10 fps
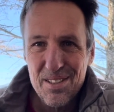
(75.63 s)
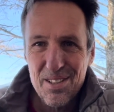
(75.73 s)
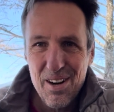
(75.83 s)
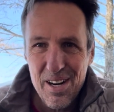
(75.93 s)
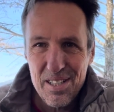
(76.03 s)

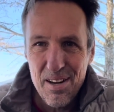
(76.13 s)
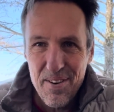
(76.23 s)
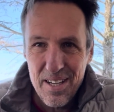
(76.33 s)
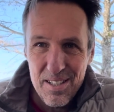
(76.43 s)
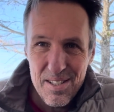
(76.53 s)
cross our
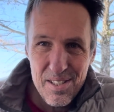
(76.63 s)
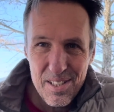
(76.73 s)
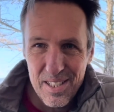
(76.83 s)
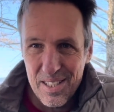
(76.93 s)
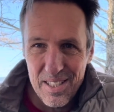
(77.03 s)
fingers
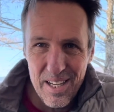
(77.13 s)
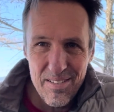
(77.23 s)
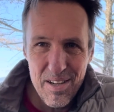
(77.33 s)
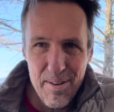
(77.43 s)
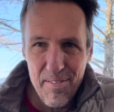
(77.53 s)
because you never
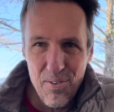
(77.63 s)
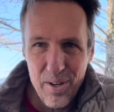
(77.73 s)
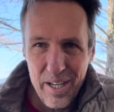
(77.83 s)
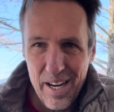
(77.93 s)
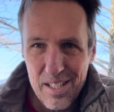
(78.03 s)
know about
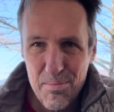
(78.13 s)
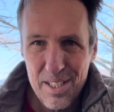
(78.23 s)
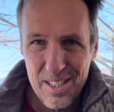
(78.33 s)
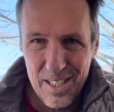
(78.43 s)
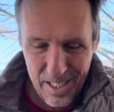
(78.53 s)
forecasts, but
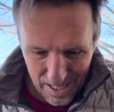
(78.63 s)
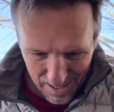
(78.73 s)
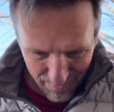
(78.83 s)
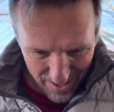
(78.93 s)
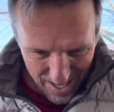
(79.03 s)
it's looking
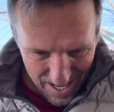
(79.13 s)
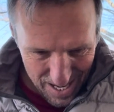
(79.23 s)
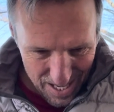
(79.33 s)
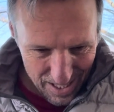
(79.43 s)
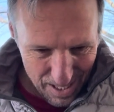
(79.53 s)

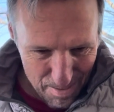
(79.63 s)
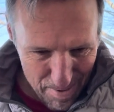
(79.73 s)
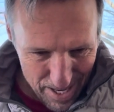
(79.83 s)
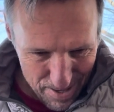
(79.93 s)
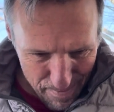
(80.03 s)

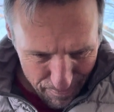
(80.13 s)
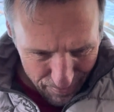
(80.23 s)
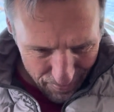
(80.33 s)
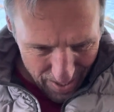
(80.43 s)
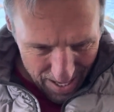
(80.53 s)
better.
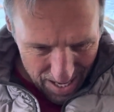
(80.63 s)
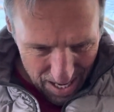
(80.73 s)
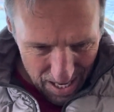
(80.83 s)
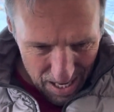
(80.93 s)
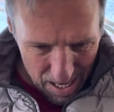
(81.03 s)

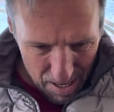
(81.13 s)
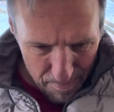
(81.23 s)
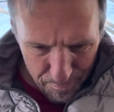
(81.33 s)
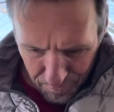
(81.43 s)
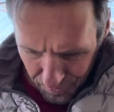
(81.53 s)

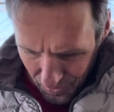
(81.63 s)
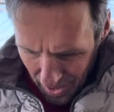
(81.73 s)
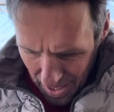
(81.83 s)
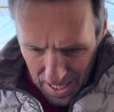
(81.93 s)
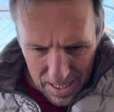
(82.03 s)
So
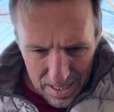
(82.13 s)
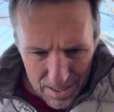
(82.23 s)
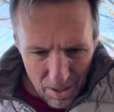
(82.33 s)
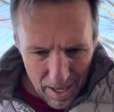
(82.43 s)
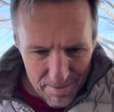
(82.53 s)

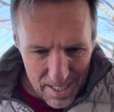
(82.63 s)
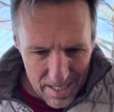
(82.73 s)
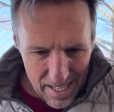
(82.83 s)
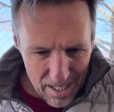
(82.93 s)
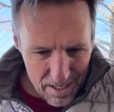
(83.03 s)
I've sent
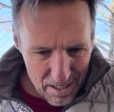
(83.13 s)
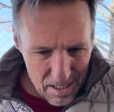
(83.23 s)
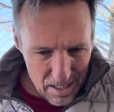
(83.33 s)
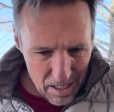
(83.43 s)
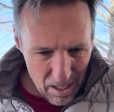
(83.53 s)
out,
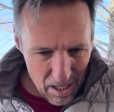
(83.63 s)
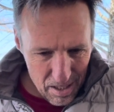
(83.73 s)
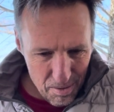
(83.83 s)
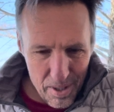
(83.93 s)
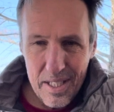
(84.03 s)

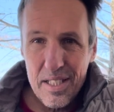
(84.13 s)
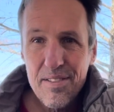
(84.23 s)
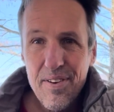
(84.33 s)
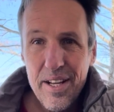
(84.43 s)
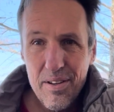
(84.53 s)
along with this
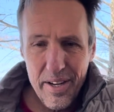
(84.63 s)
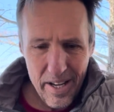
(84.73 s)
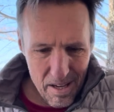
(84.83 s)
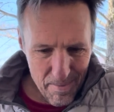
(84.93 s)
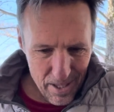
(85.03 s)
video, an
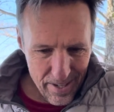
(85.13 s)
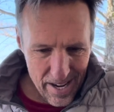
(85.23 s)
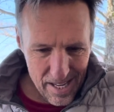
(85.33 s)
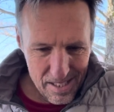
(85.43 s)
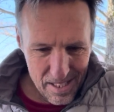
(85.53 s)
email that
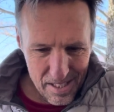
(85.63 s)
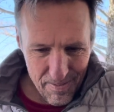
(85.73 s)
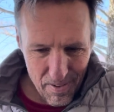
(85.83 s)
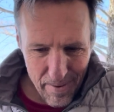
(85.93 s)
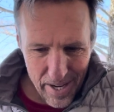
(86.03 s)
has this
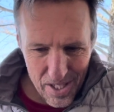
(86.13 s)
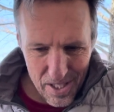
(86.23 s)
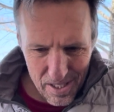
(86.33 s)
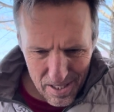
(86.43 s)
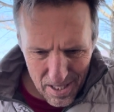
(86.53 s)
information.